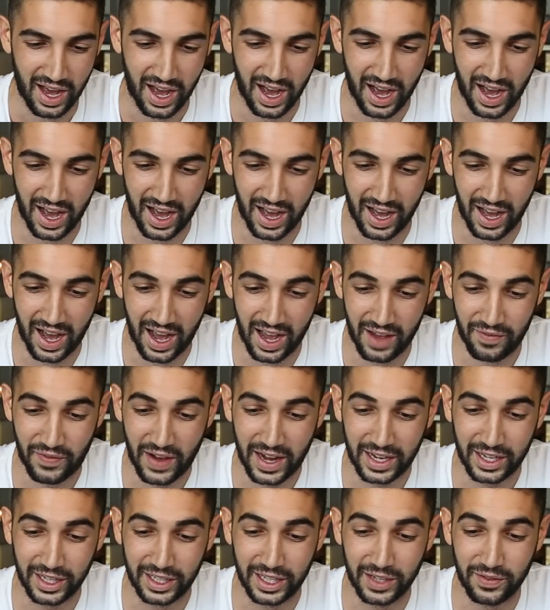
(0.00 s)
Uh, if
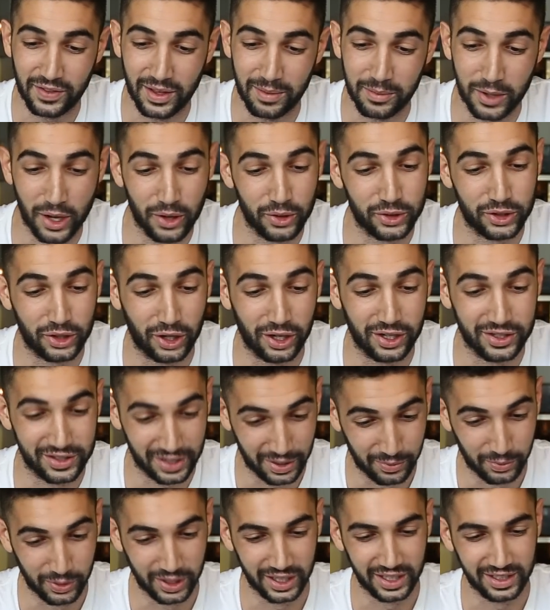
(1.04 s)
I could give them no stars,
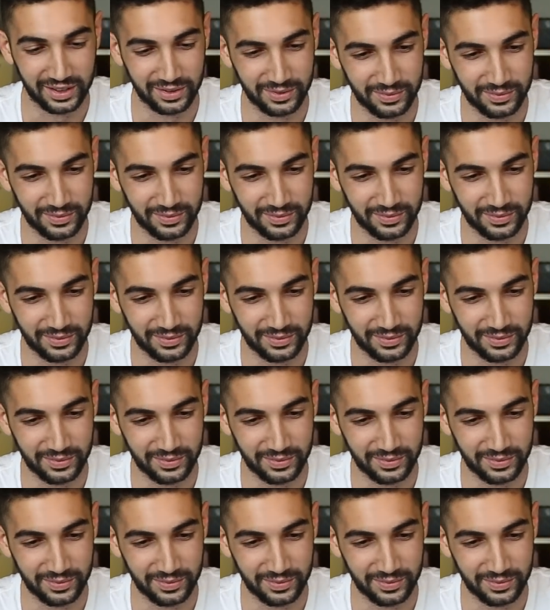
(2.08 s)
I would.